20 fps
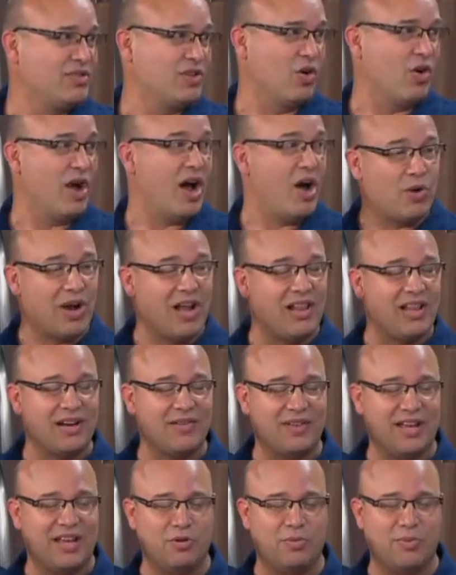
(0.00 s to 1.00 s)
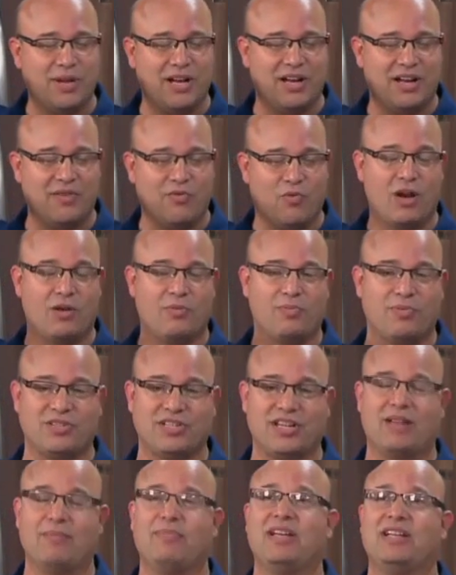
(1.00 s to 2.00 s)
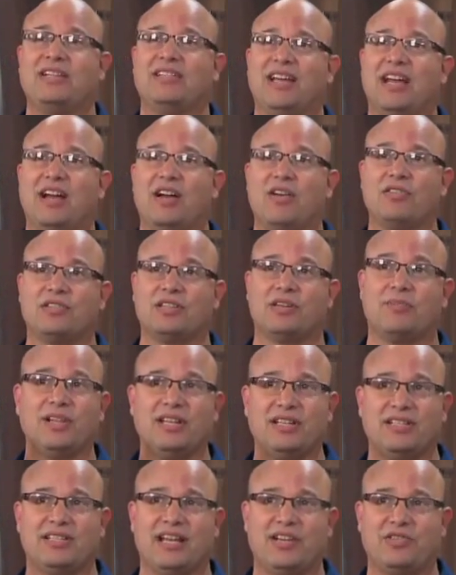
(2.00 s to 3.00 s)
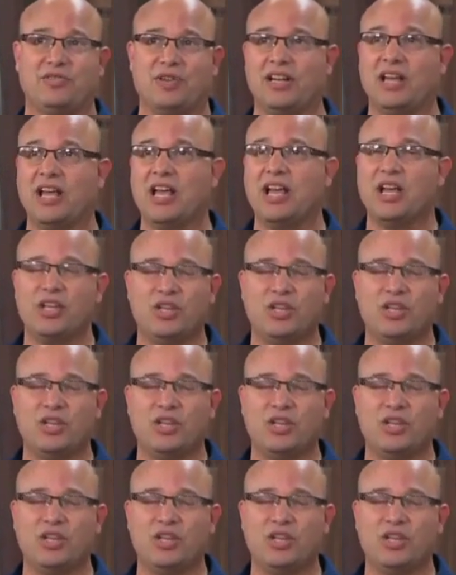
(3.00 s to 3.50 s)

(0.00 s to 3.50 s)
So a relative humidity of 100% means the air is completely saturated.